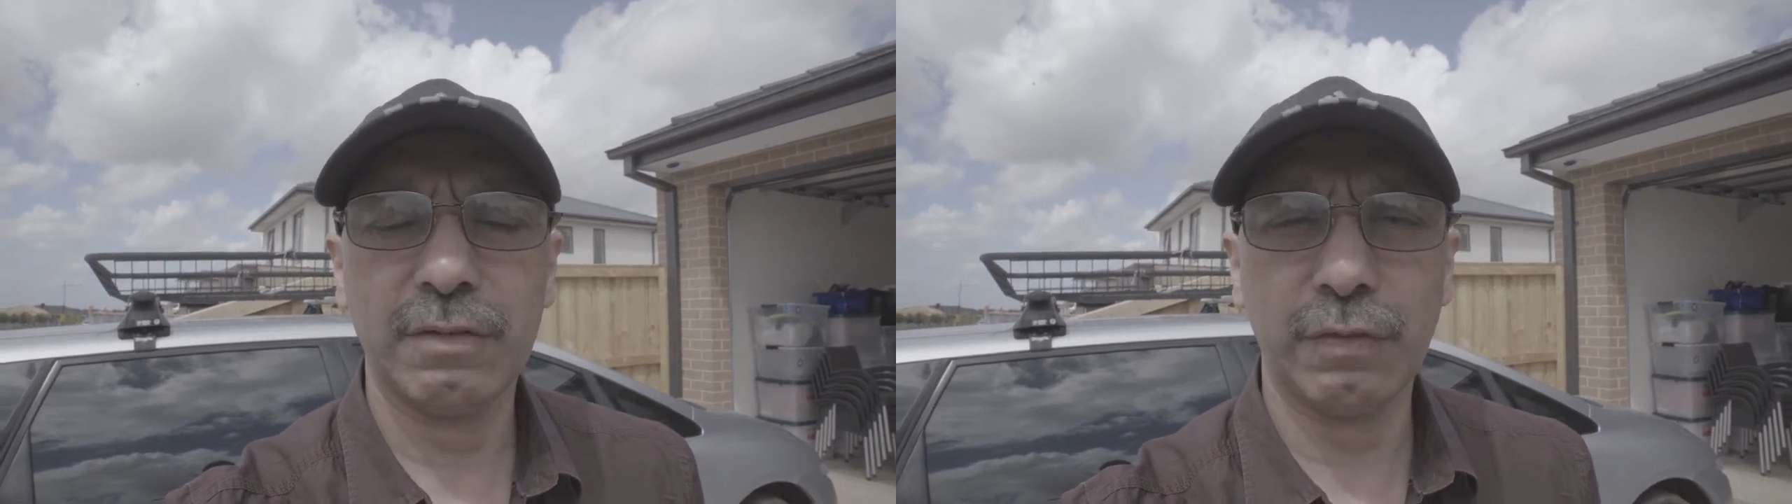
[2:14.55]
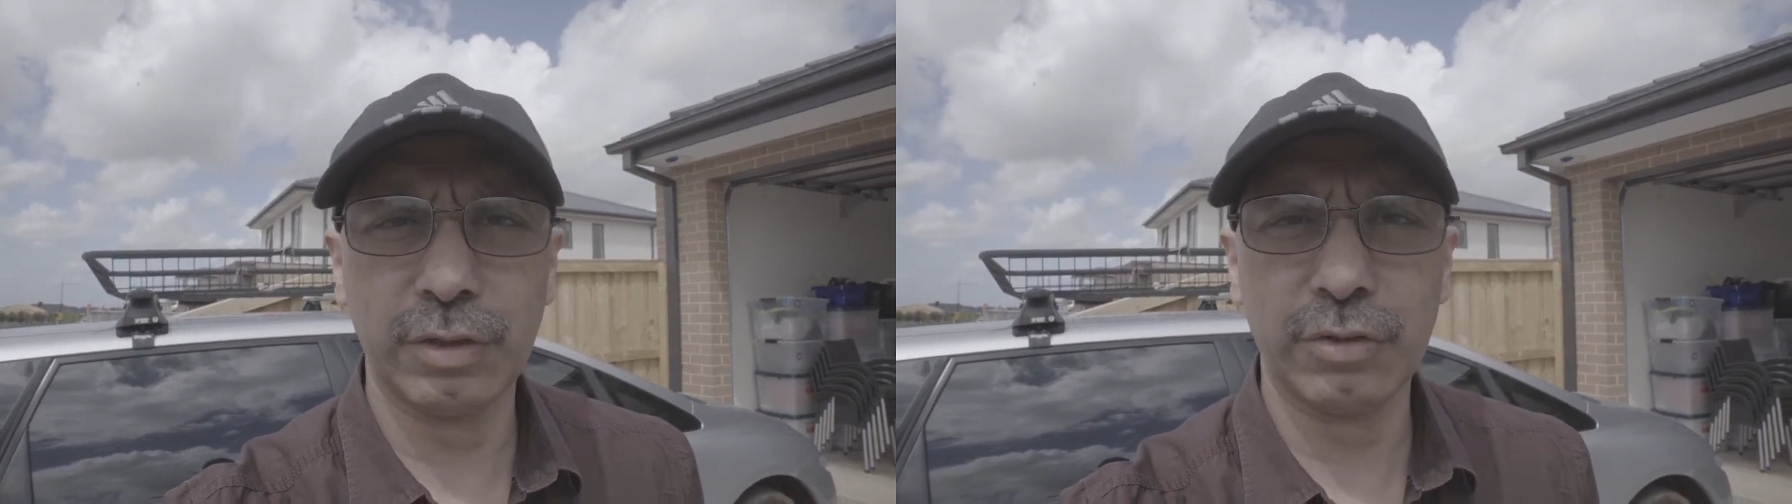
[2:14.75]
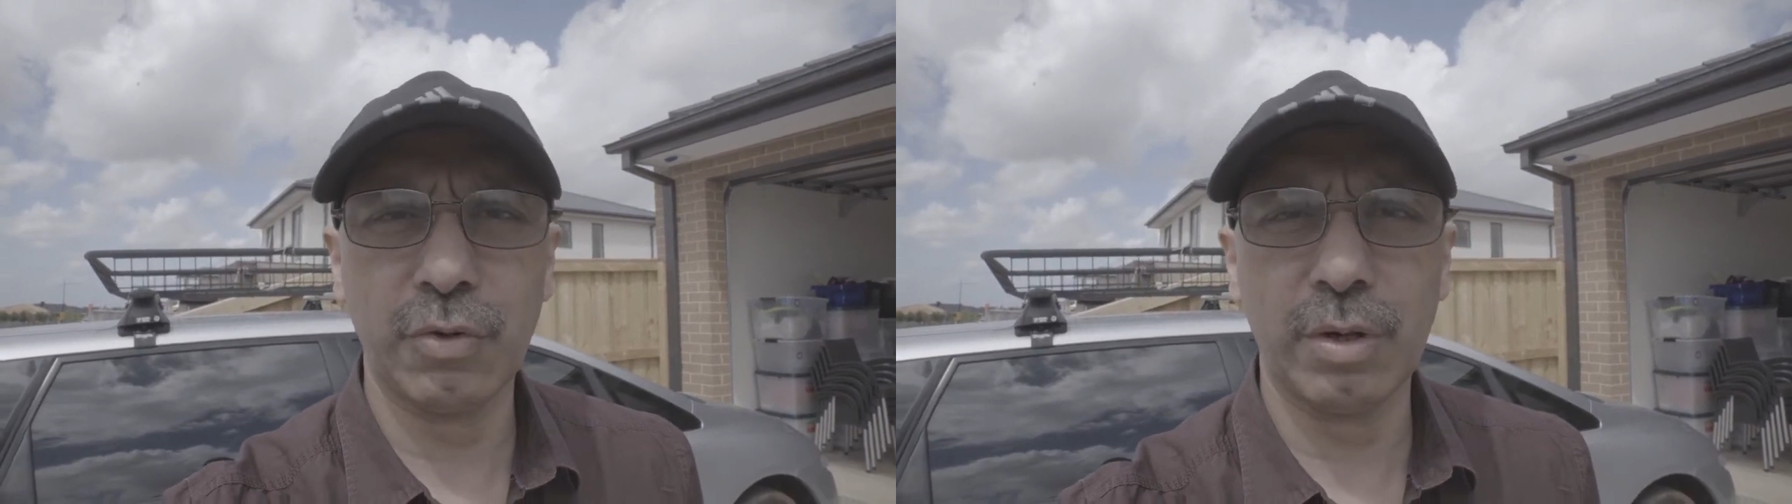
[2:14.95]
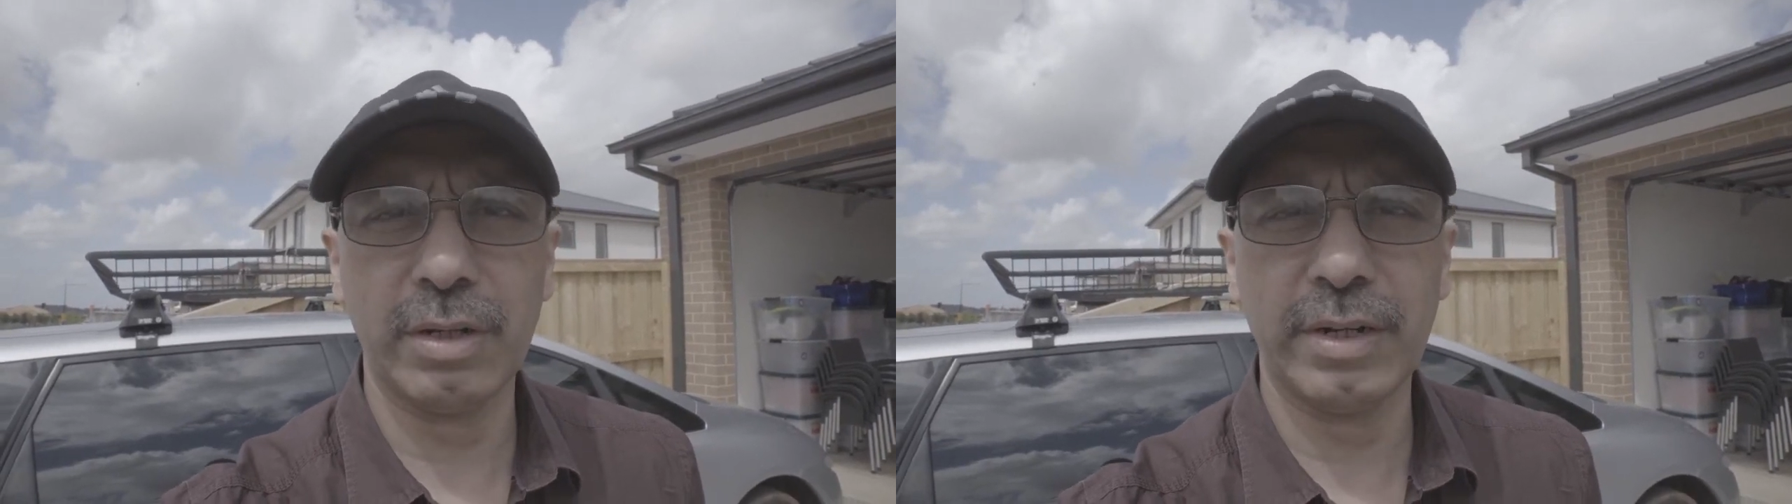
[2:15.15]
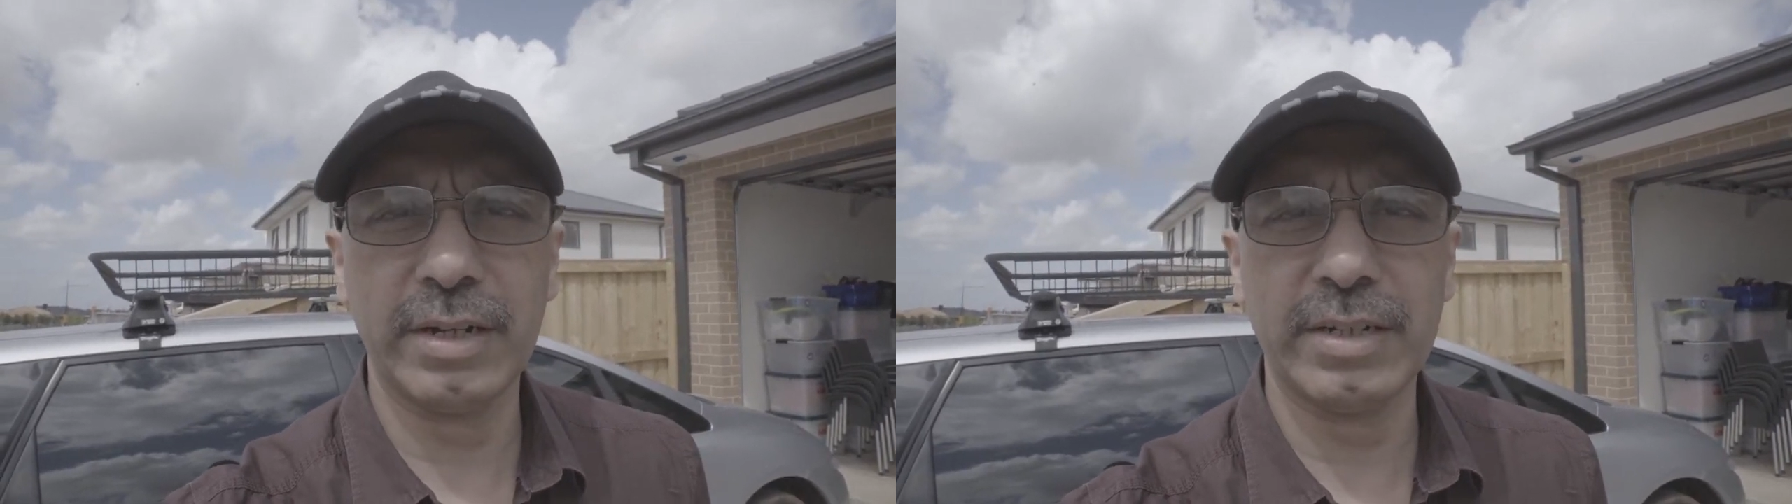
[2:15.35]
for the trawler, and